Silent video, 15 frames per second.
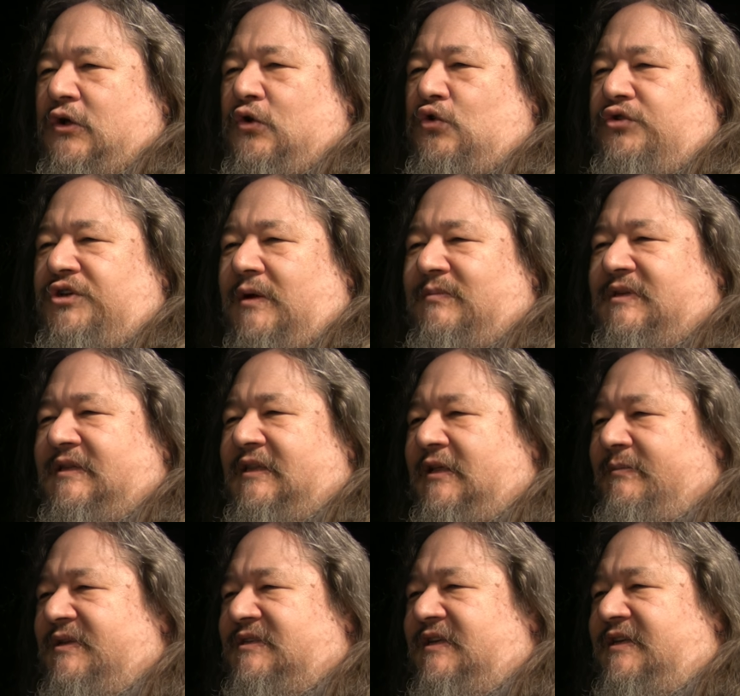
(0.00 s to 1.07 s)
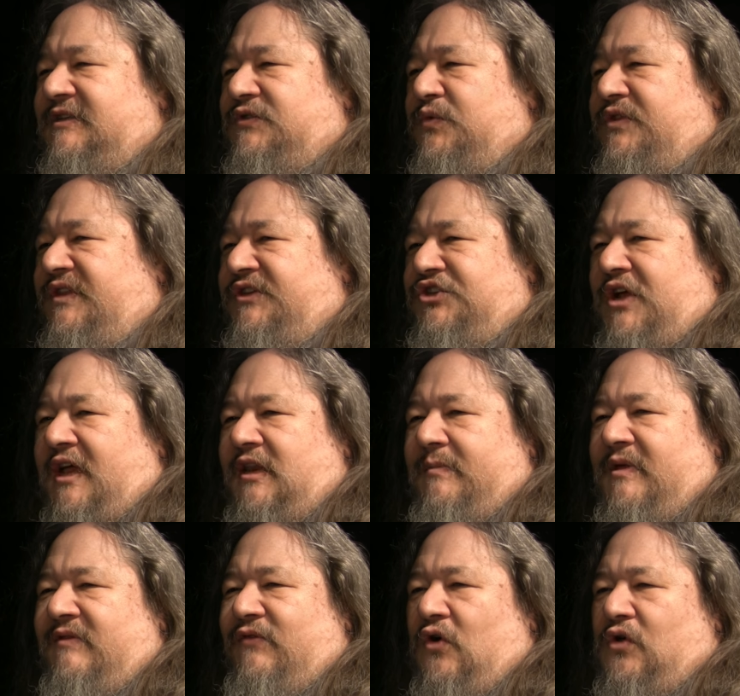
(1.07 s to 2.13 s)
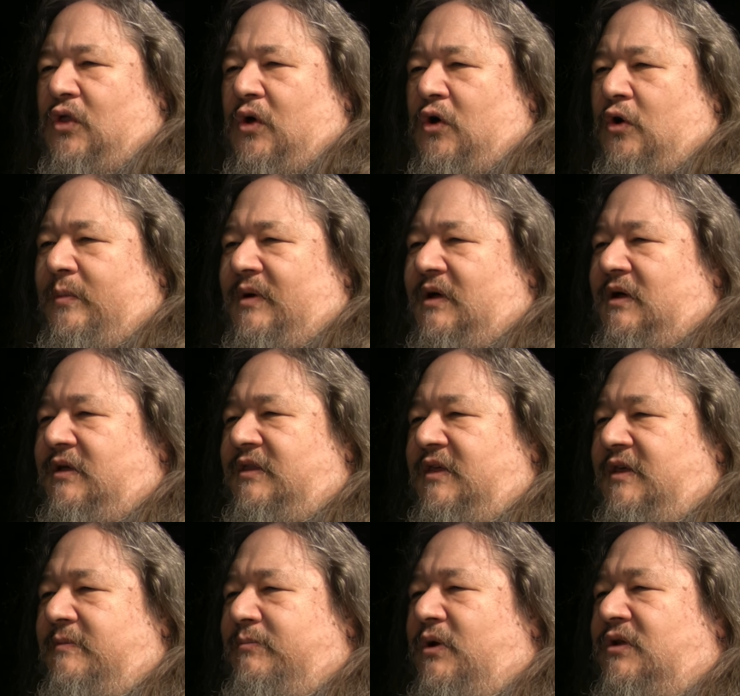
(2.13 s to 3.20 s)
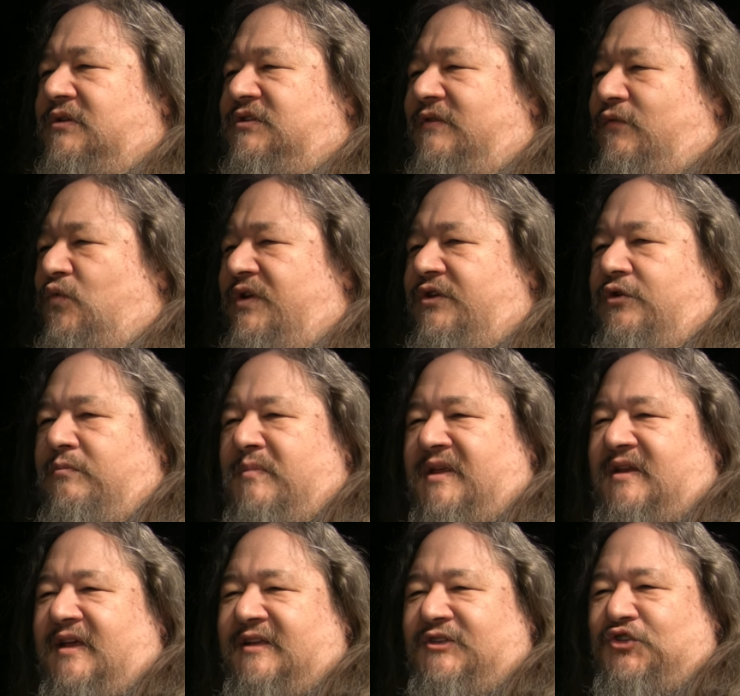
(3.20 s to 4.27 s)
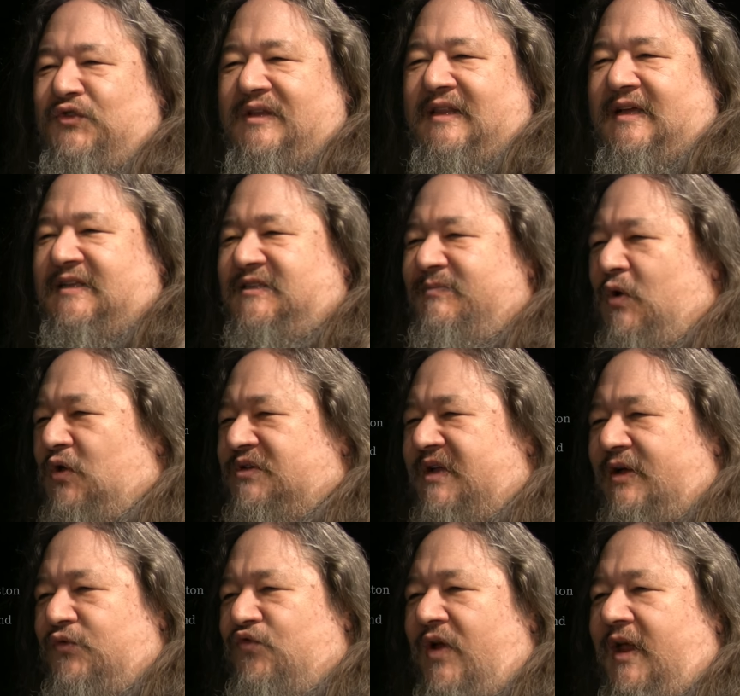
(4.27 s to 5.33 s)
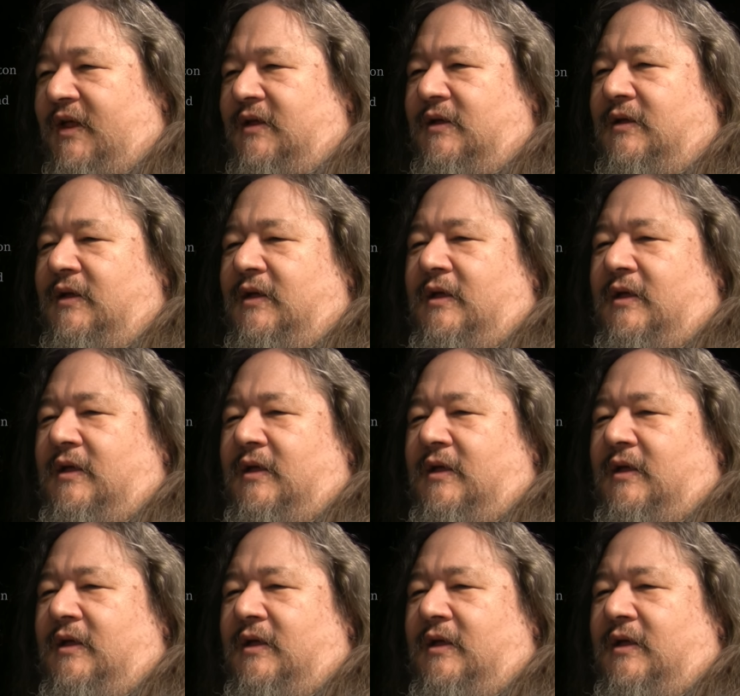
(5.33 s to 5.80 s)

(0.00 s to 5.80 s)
who jumped in limousines with the Chinamen of Oklahoma on the impulse of winter midnight streetlight small-town rain,